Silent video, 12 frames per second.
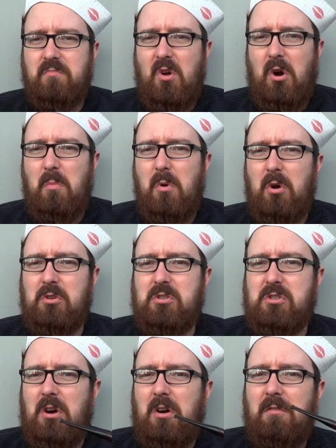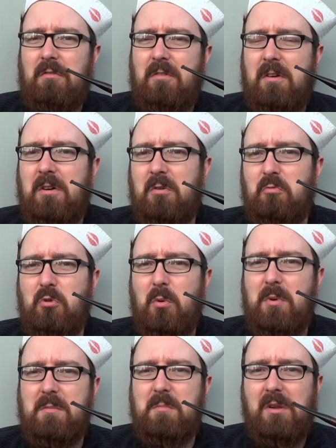almost sort of
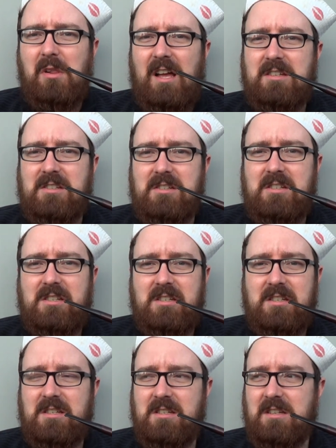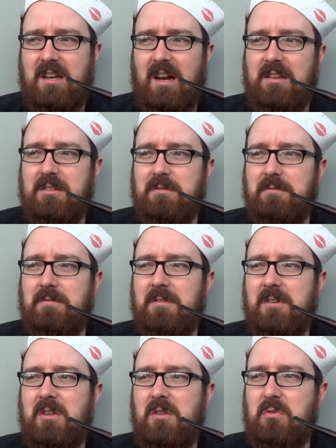rummy molasses kind of
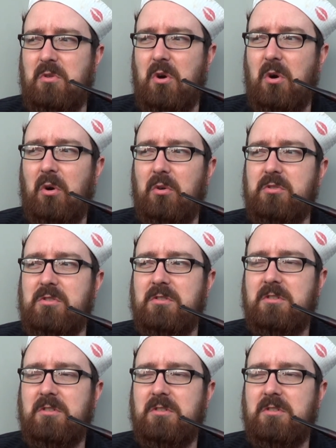note.